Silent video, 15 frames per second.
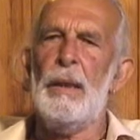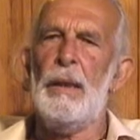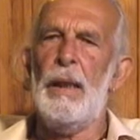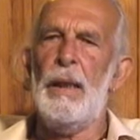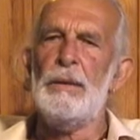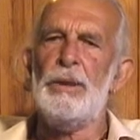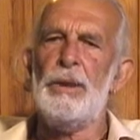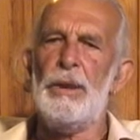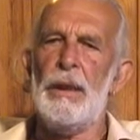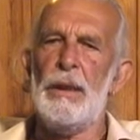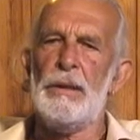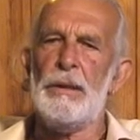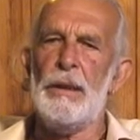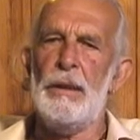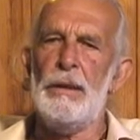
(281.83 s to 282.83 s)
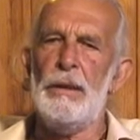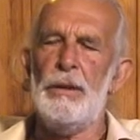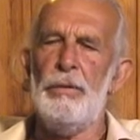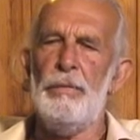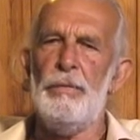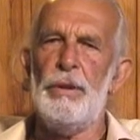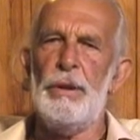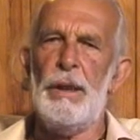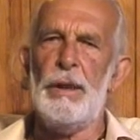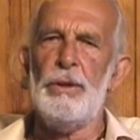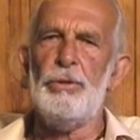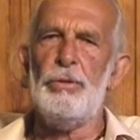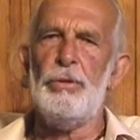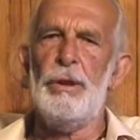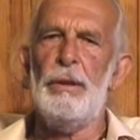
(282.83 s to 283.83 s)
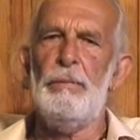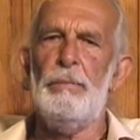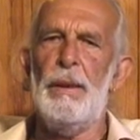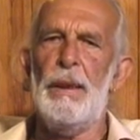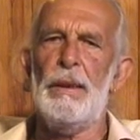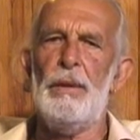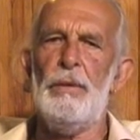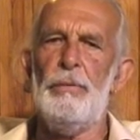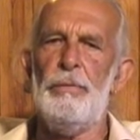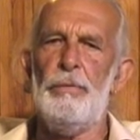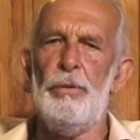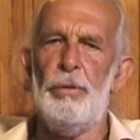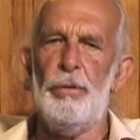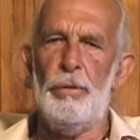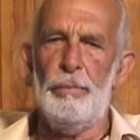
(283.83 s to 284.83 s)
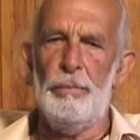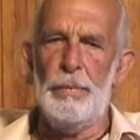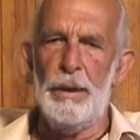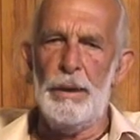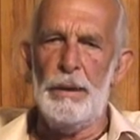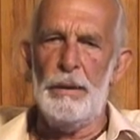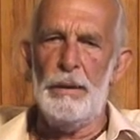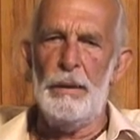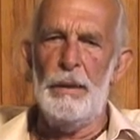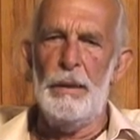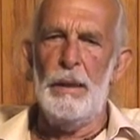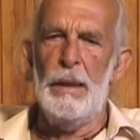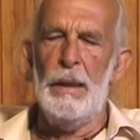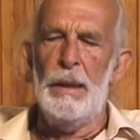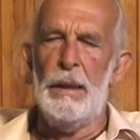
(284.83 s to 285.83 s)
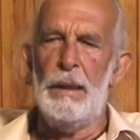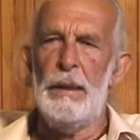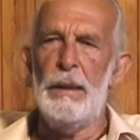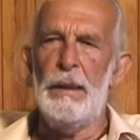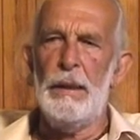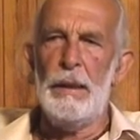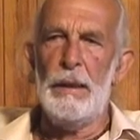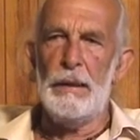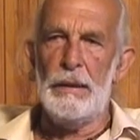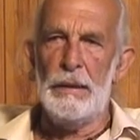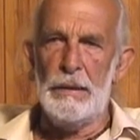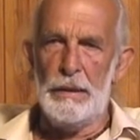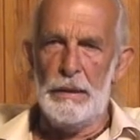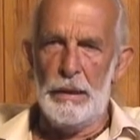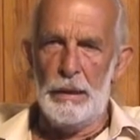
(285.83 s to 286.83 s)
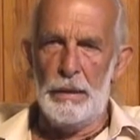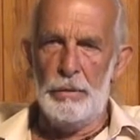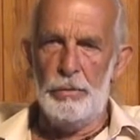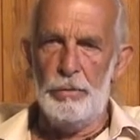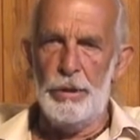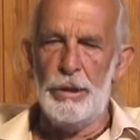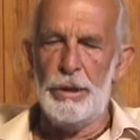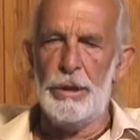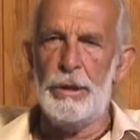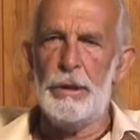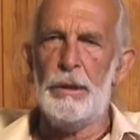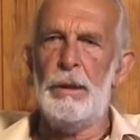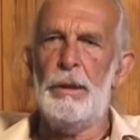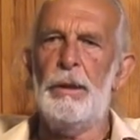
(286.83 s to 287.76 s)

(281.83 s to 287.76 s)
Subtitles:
Cultural Center of the National Bank of Colombia in Leticia, which is